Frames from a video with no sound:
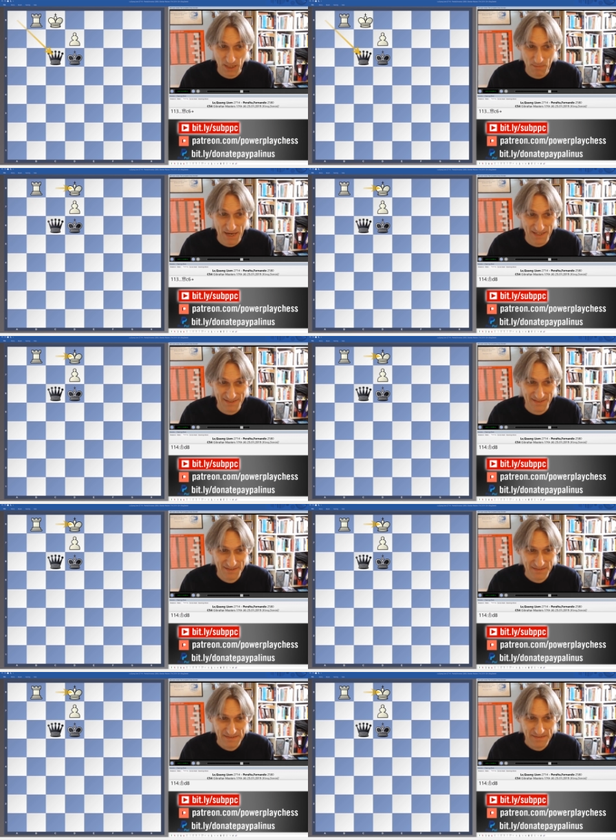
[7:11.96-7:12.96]
checkmate
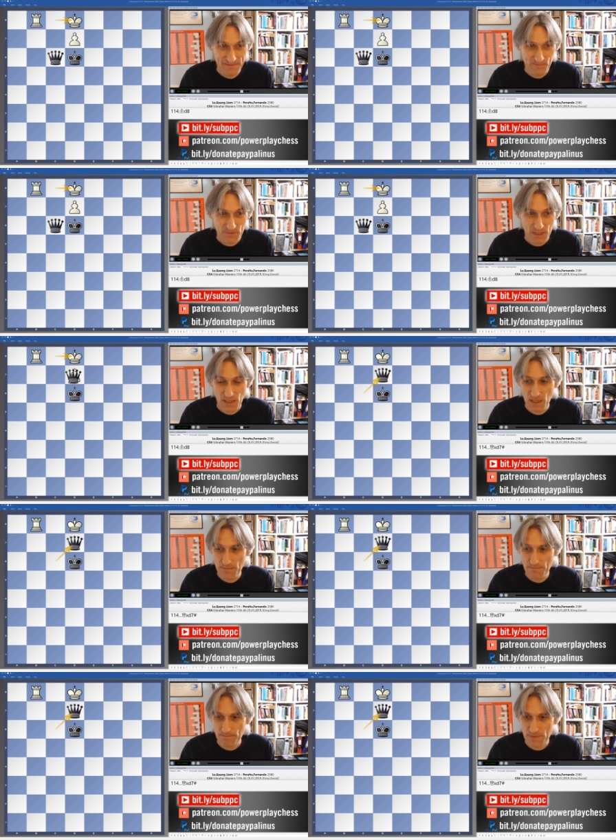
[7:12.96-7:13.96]

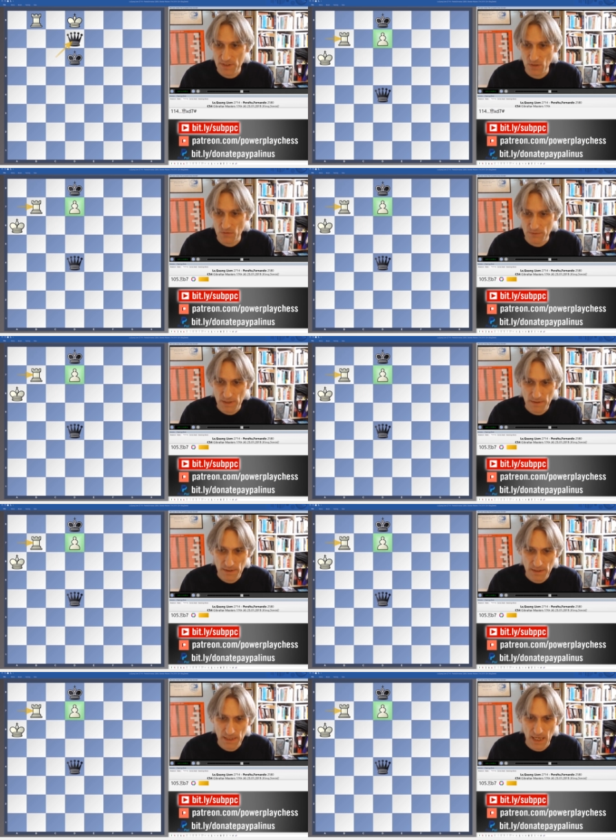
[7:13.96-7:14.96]
um, so
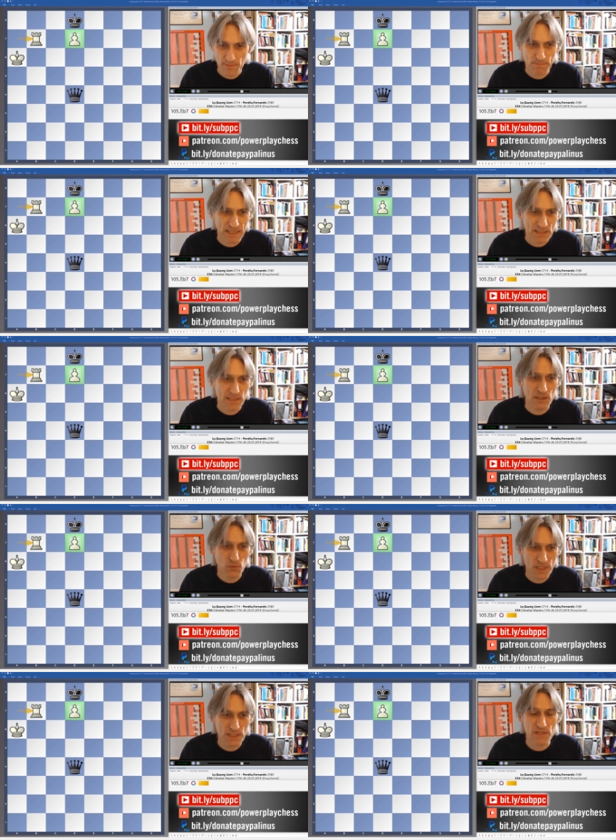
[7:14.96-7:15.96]
yeah, basically
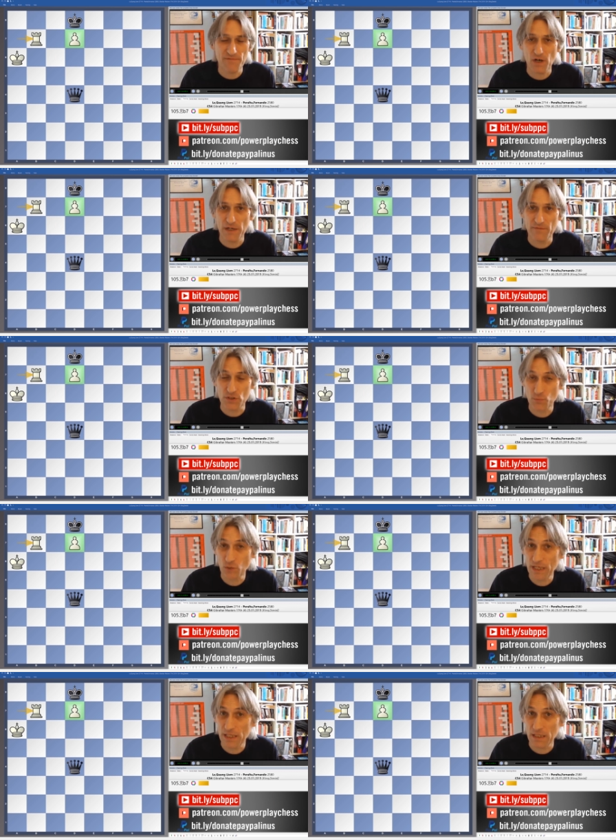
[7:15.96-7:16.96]
queen d5 is
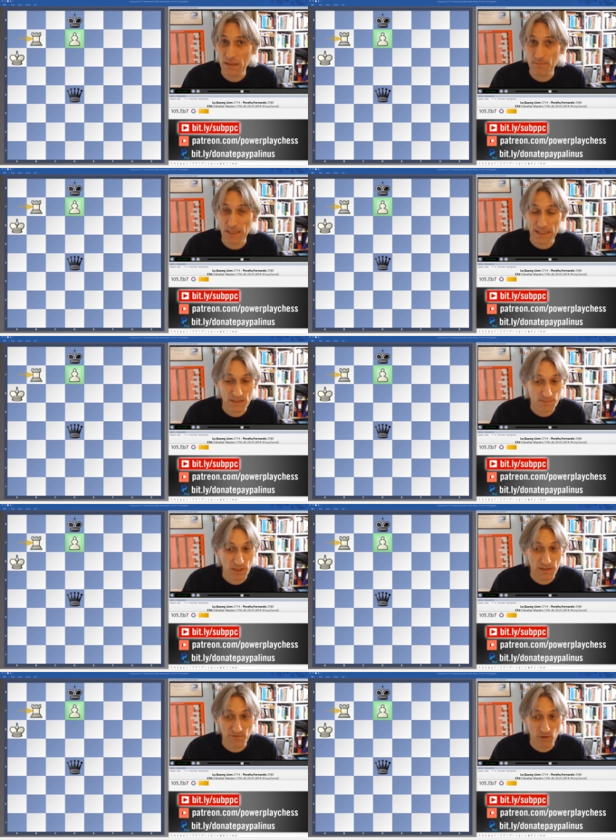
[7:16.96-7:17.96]
winning and black has
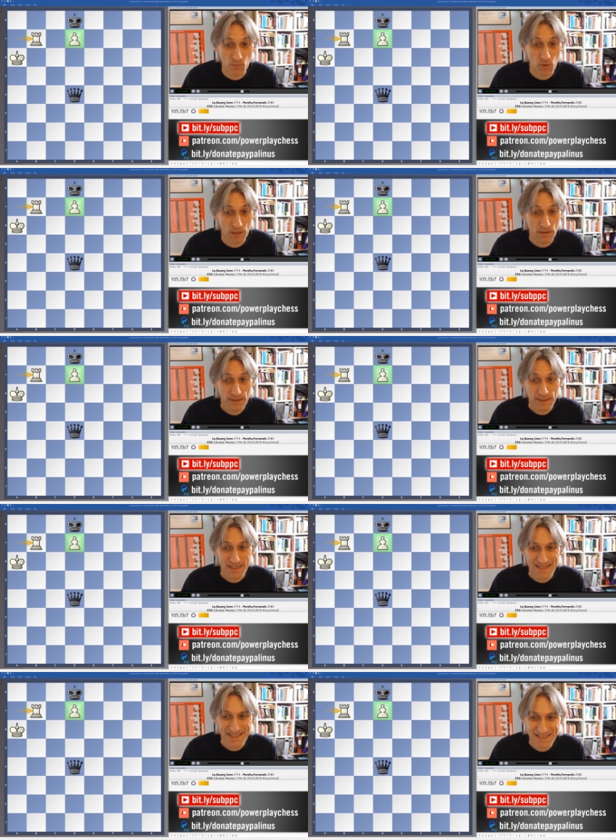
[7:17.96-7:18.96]
played very well.
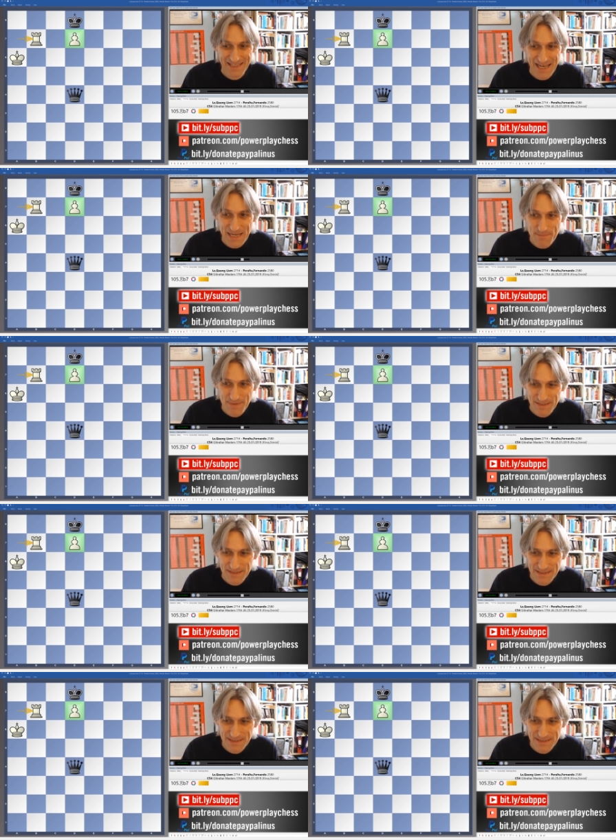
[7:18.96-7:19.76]
In the game,